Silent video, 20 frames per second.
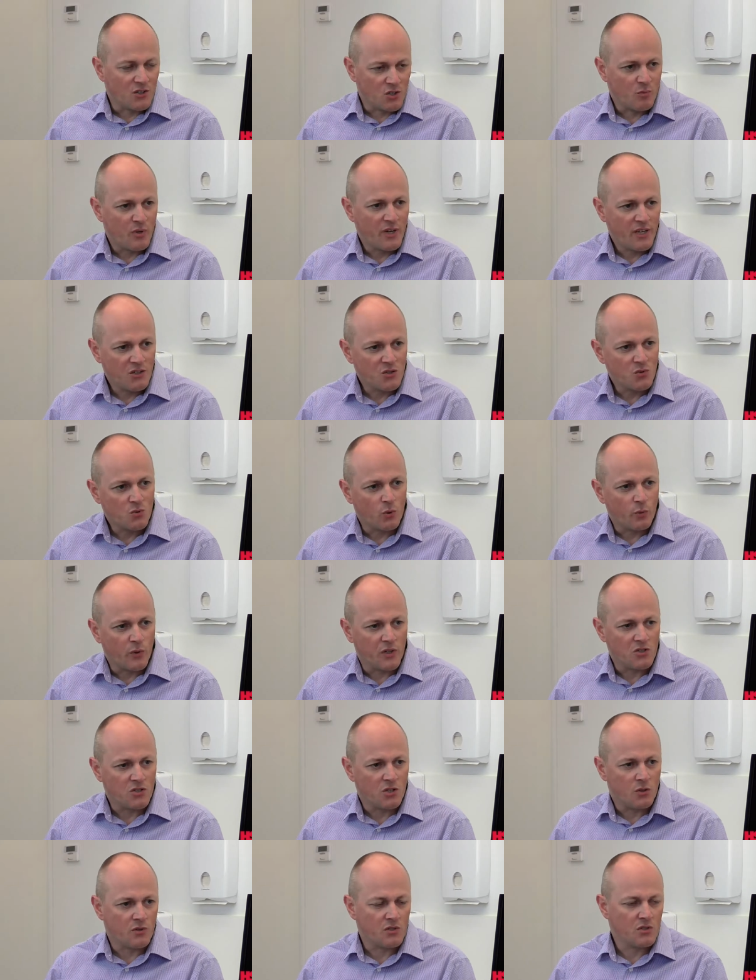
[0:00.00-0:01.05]
underpins what we
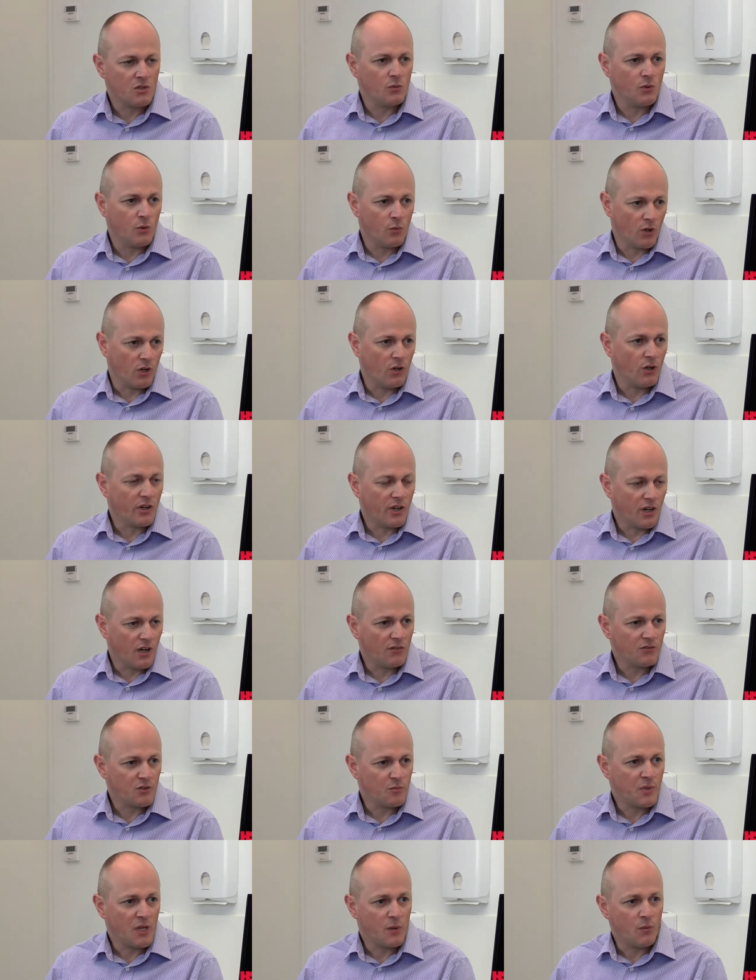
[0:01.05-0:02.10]
do is that we want to look
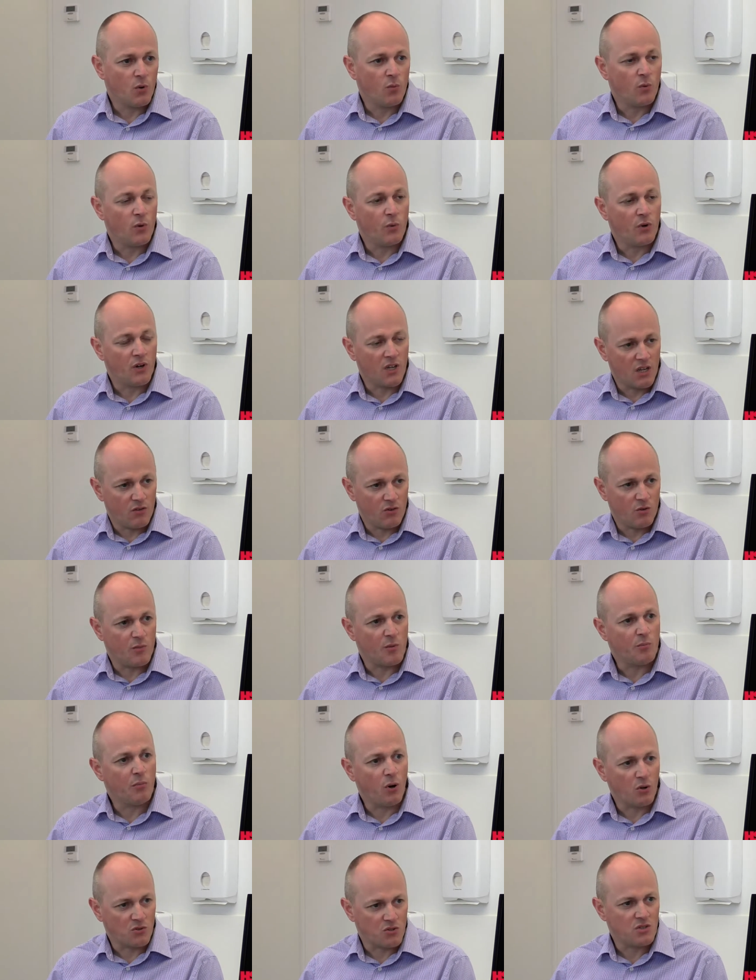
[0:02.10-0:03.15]
after people and we want to give them
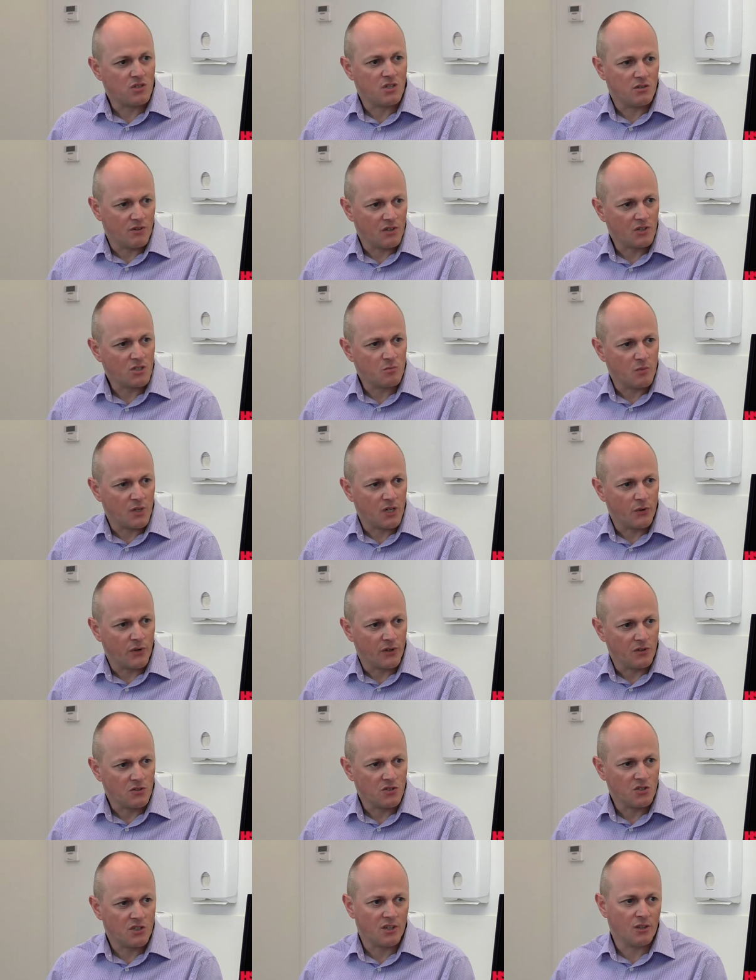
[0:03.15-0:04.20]
a positive
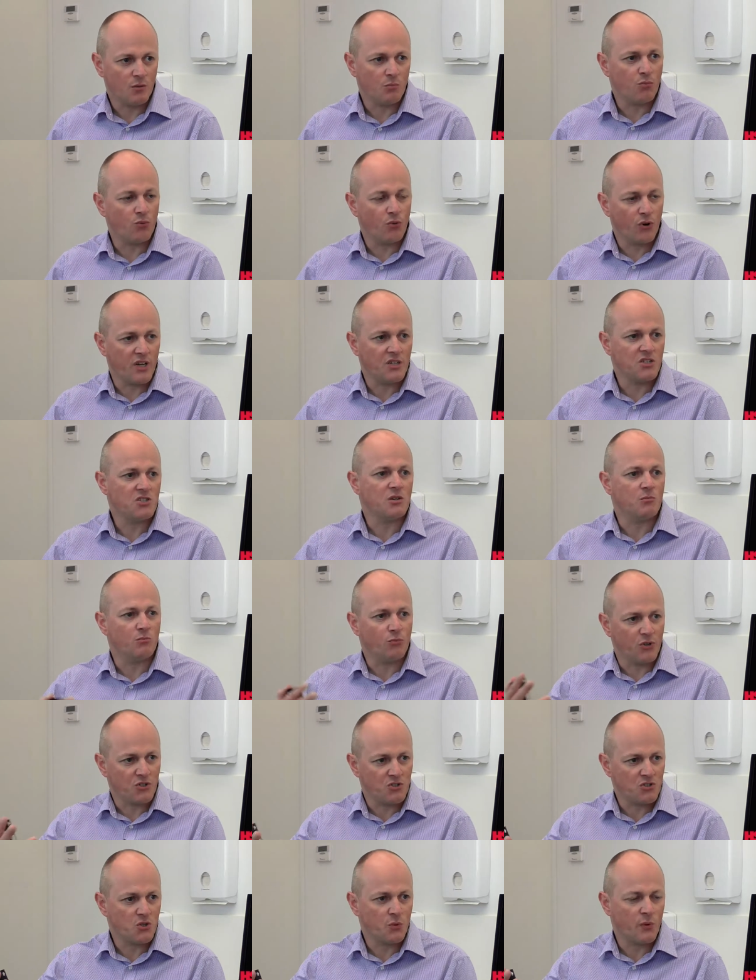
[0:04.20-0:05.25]
experience. You know, the bridge in
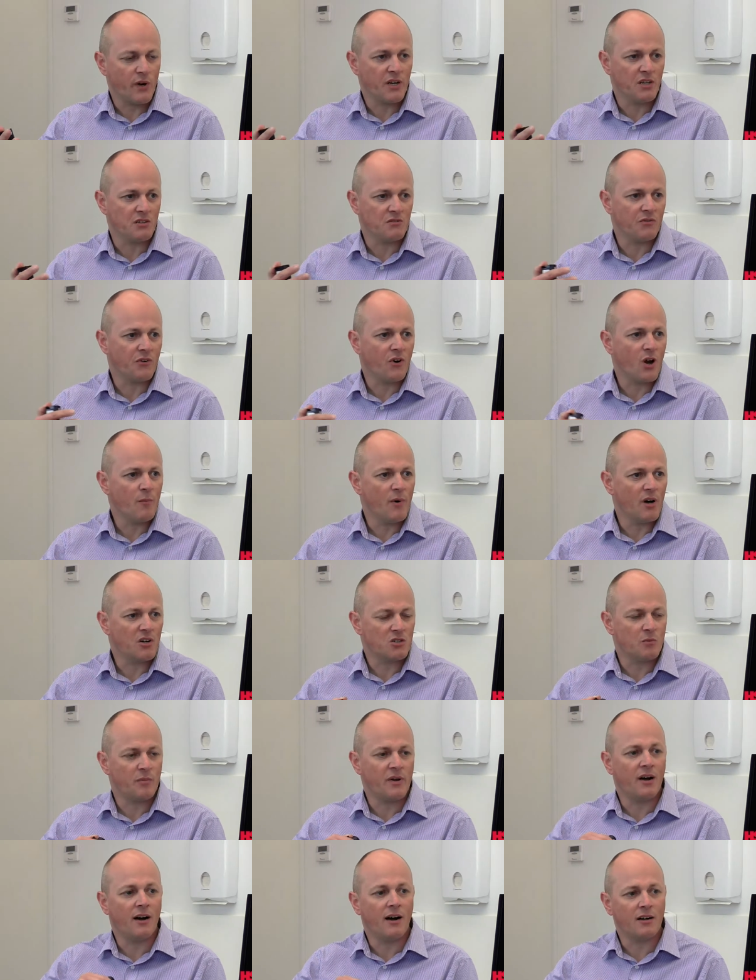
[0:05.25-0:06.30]
Bridge to Aid is very much
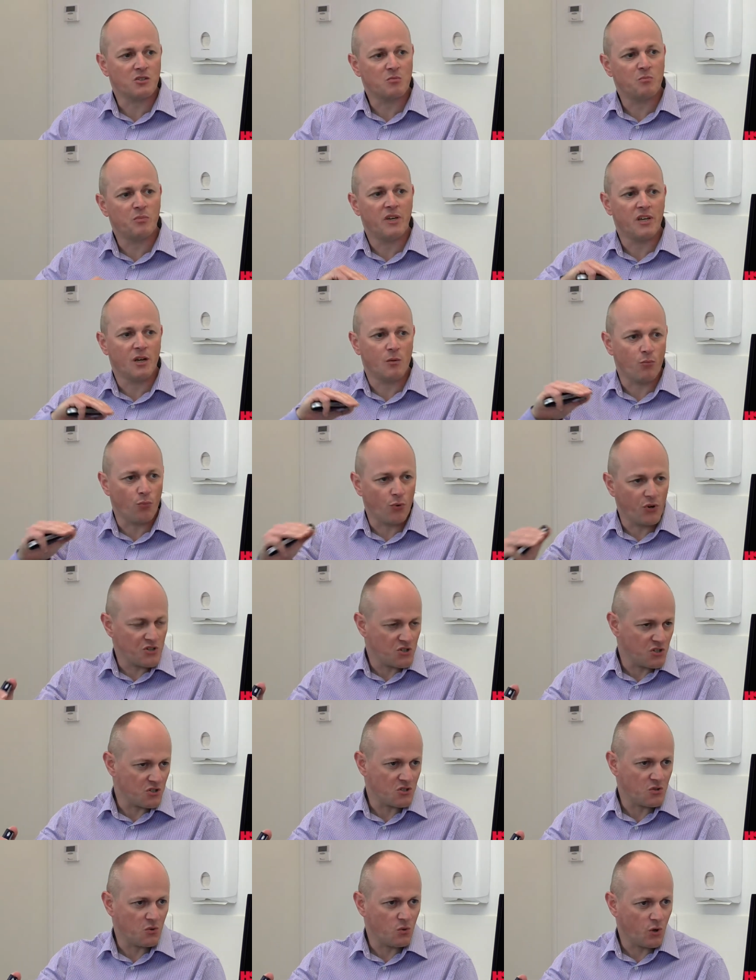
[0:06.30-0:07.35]
about us being a bridge
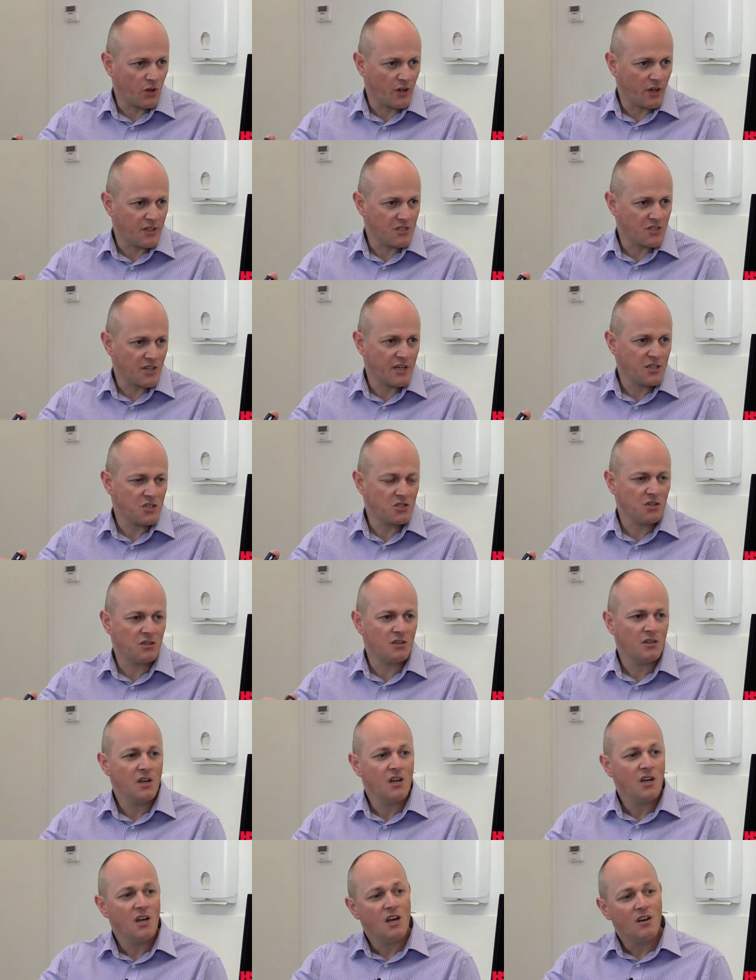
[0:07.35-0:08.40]
as an organisation
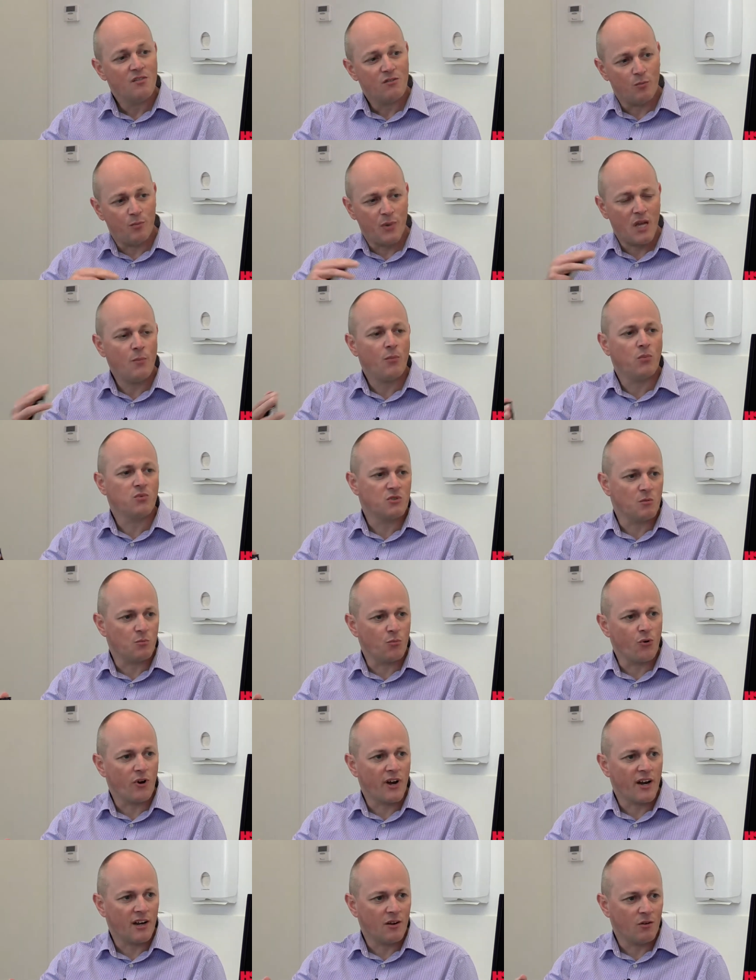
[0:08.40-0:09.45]
for people to
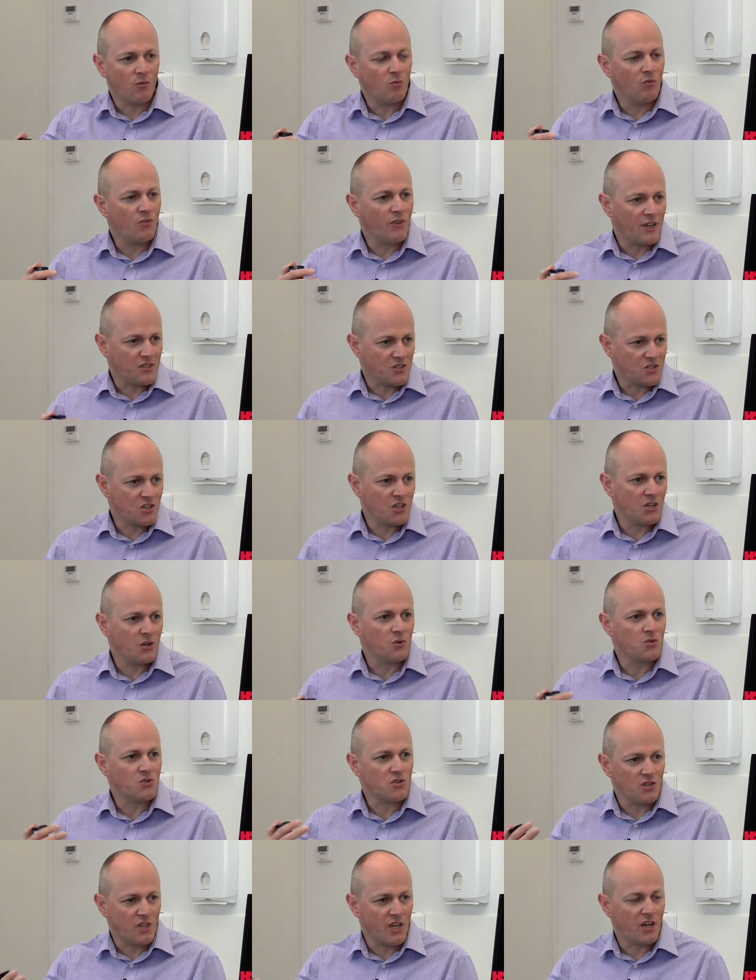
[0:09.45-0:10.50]
bring their
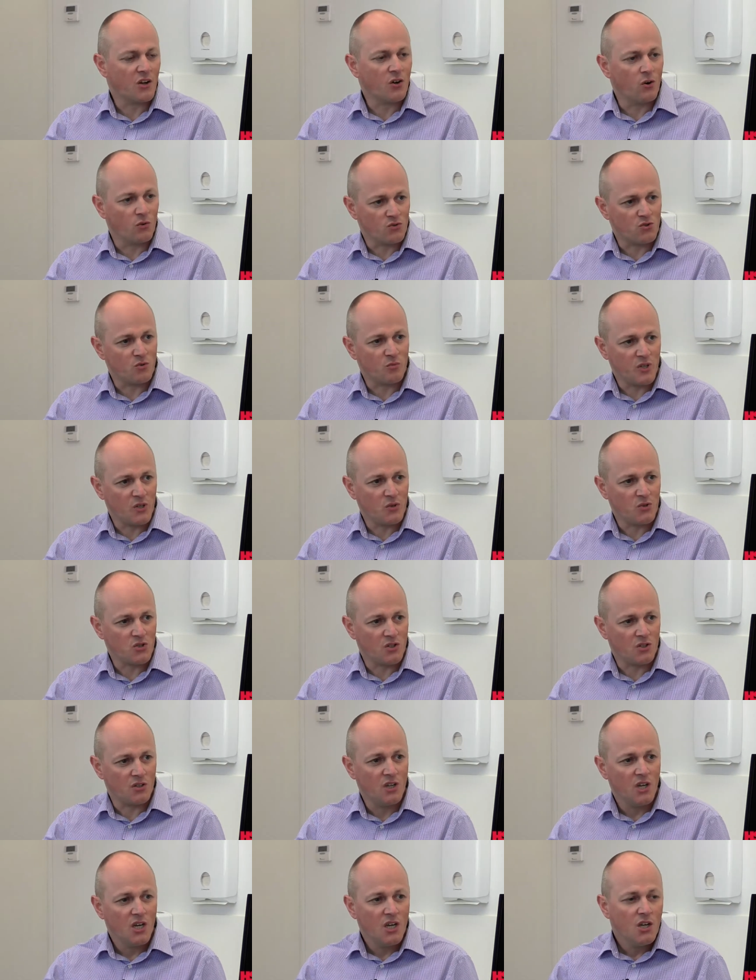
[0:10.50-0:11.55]
skills and their
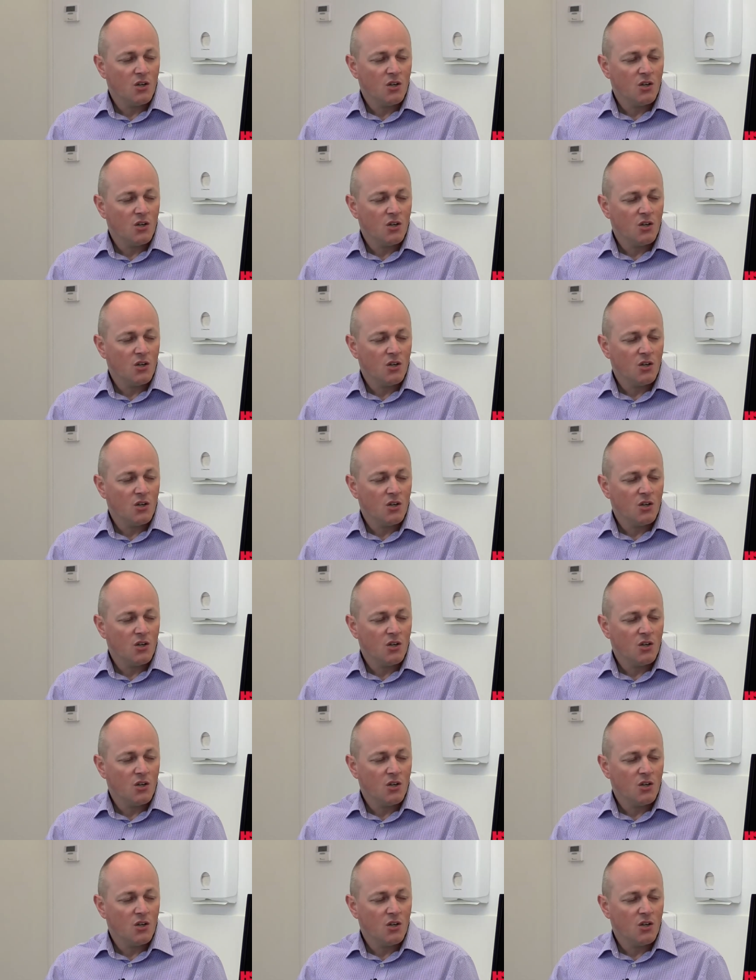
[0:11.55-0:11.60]
contribution.